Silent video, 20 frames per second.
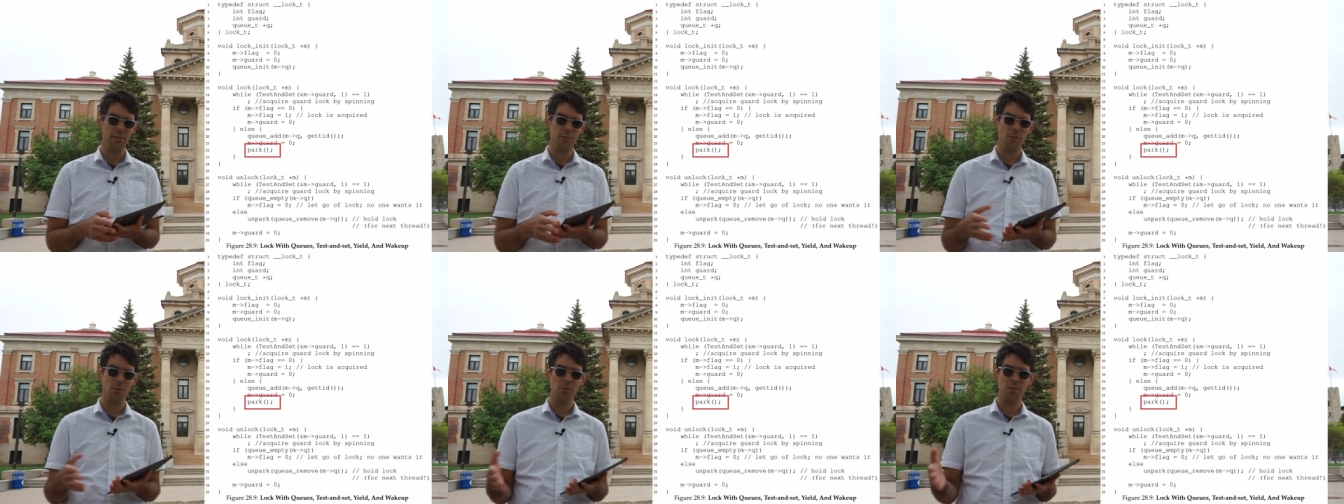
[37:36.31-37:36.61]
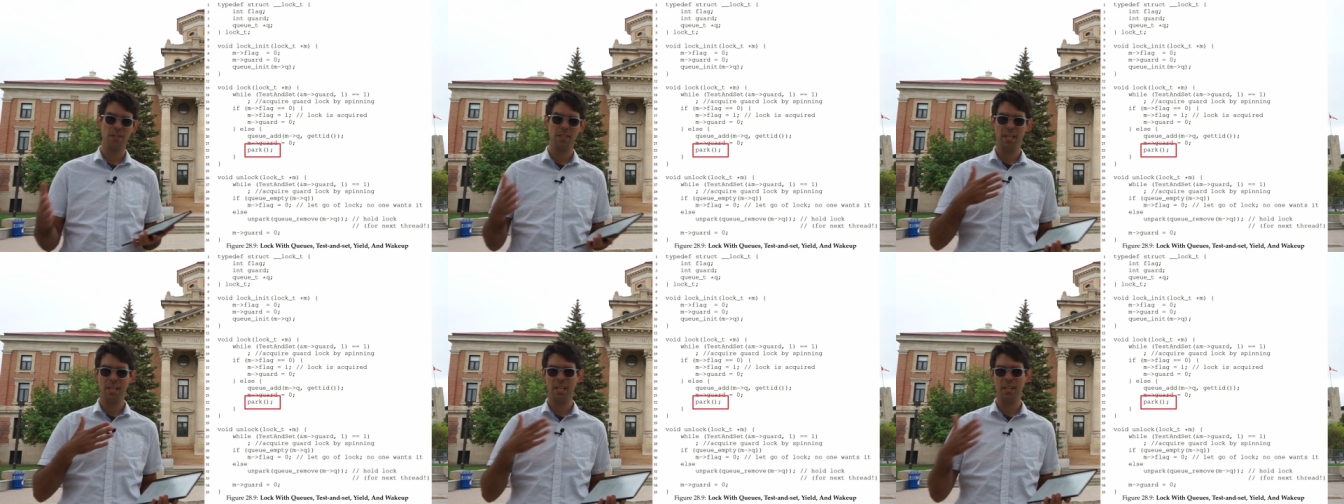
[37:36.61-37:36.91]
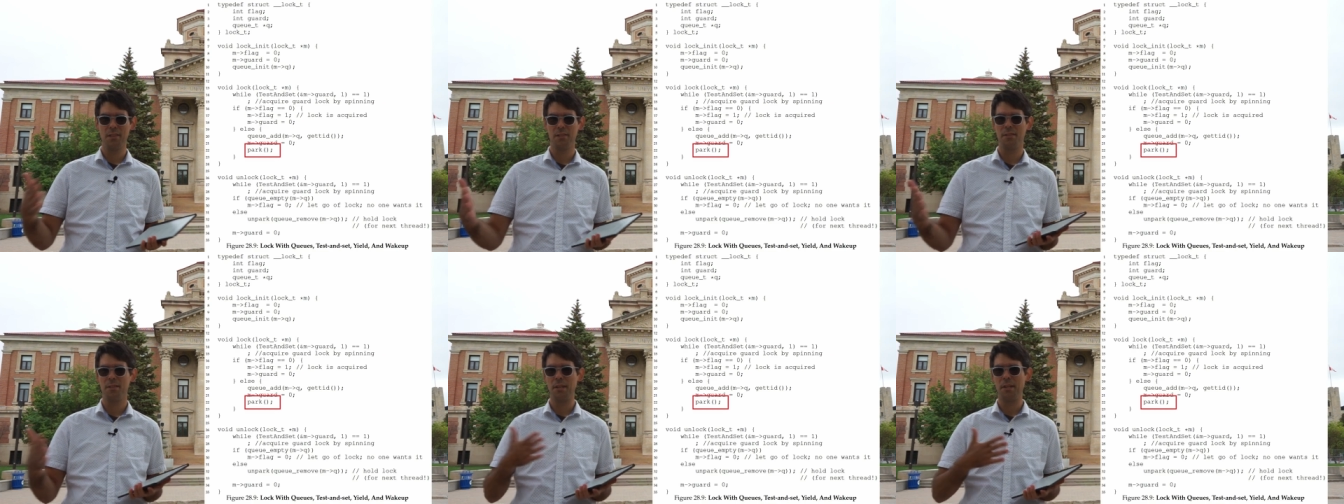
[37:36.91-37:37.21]
so
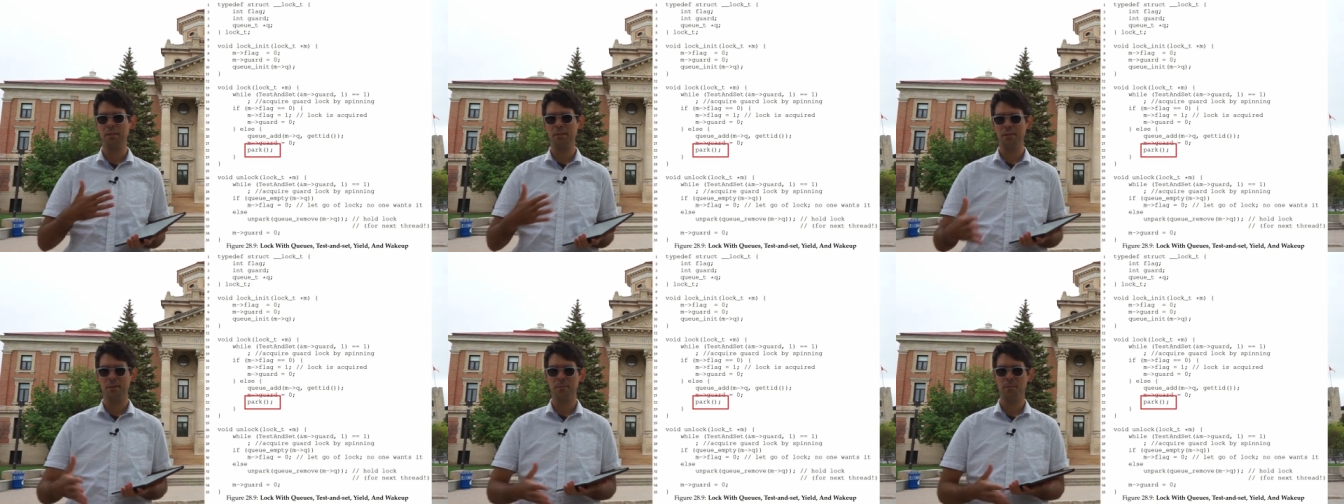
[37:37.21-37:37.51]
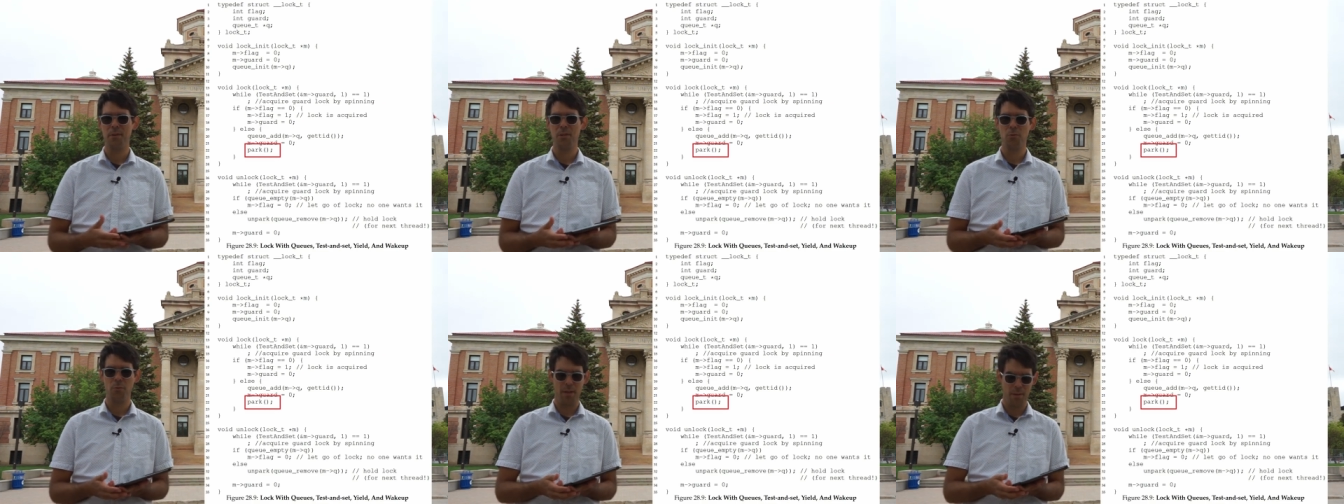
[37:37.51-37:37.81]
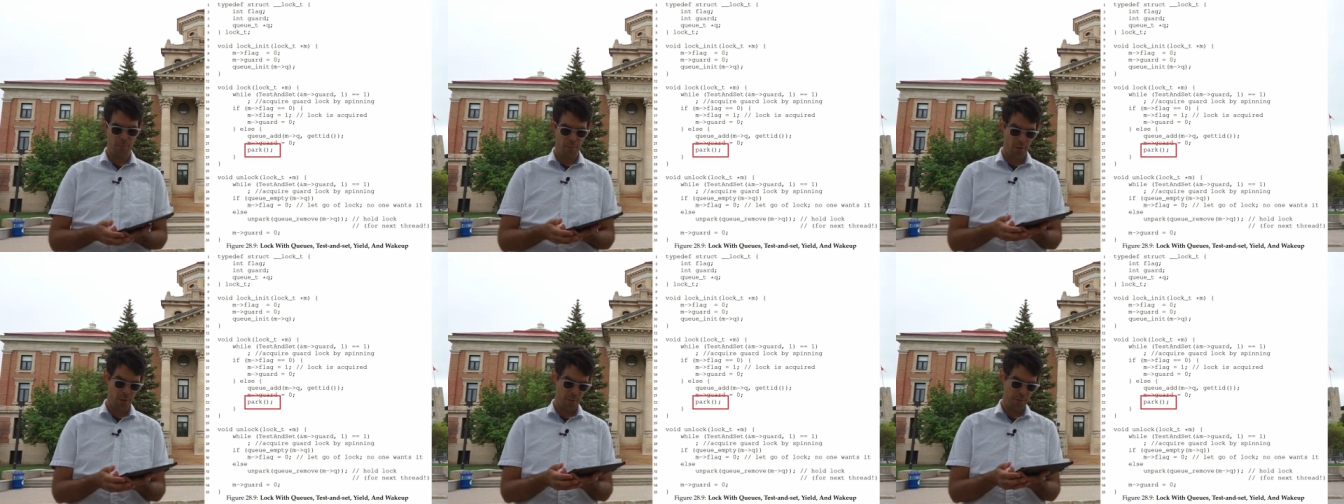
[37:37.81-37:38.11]
sending signals
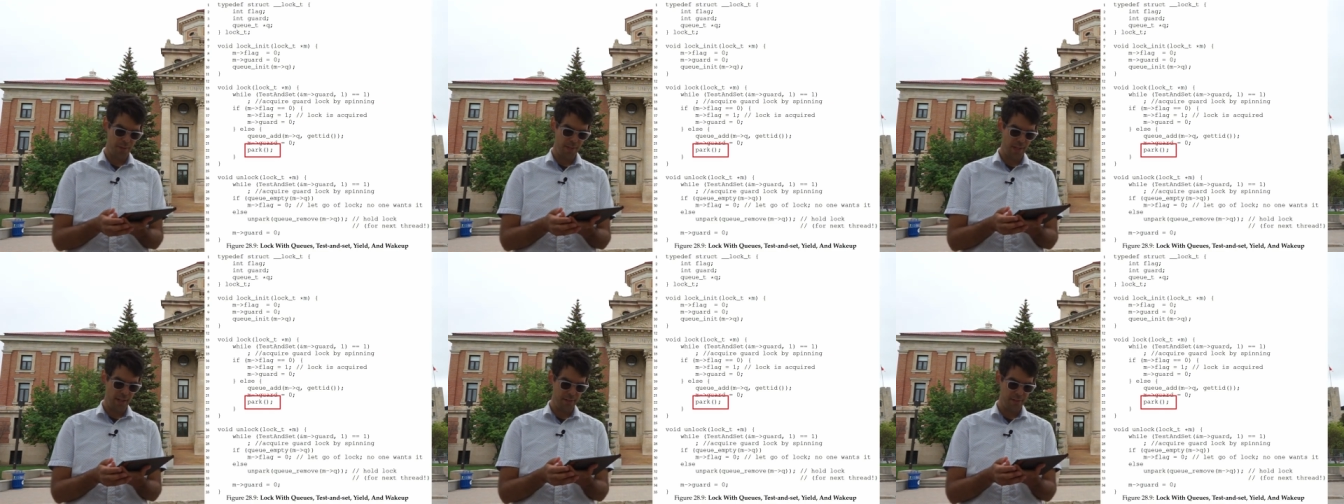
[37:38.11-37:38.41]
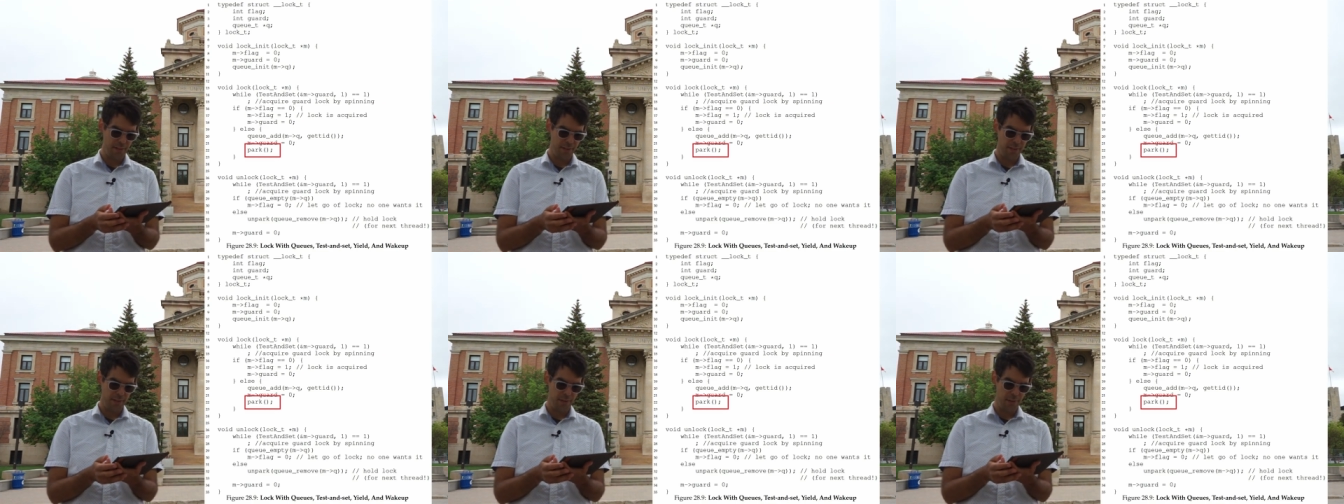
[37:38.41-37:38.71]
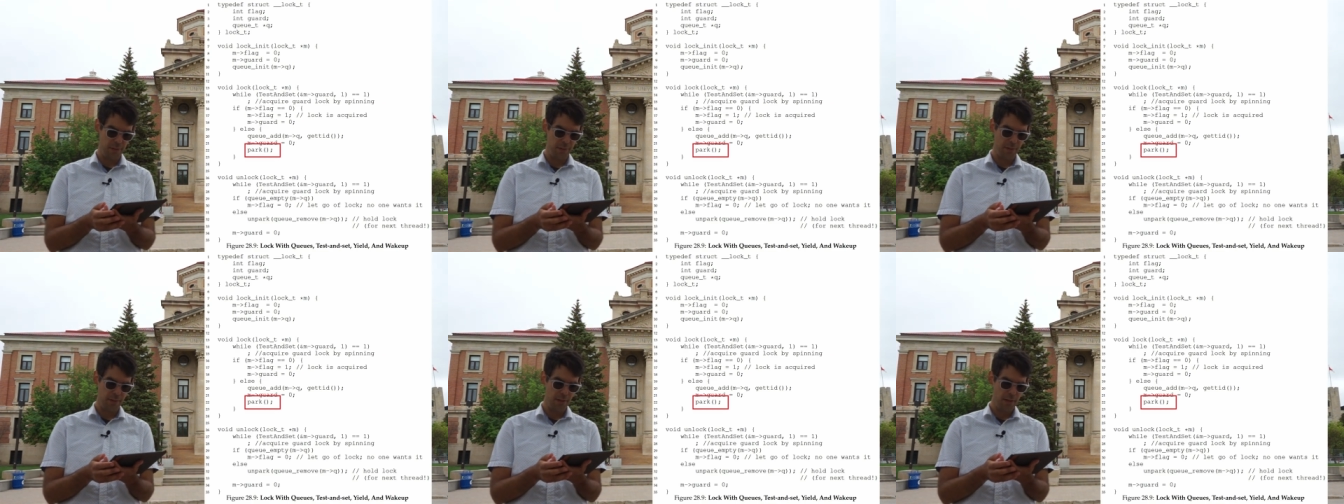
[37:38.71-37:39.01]
between
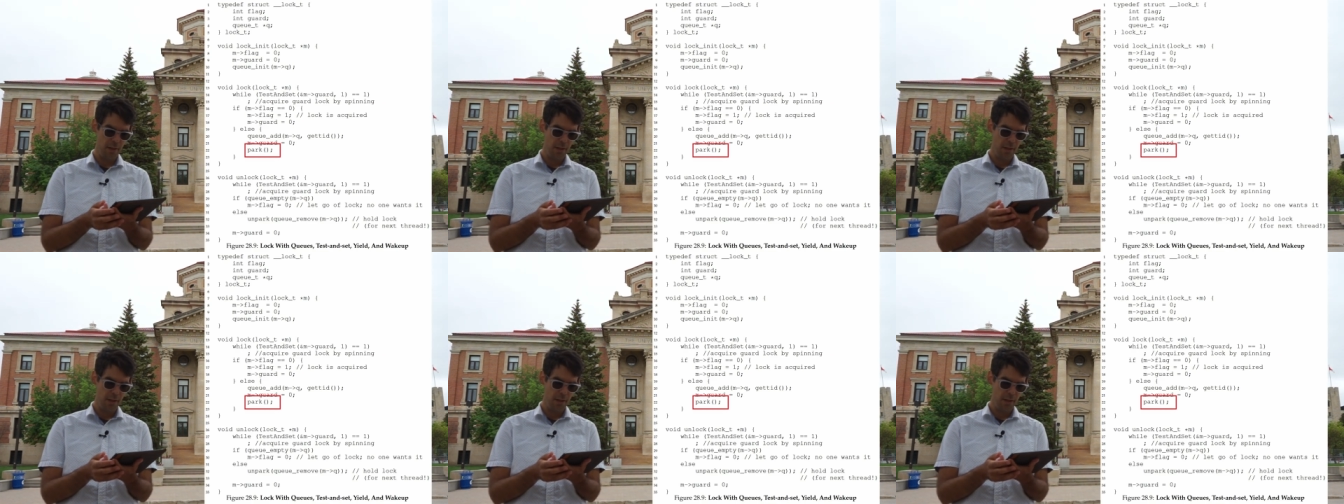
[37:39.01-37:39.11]
processes.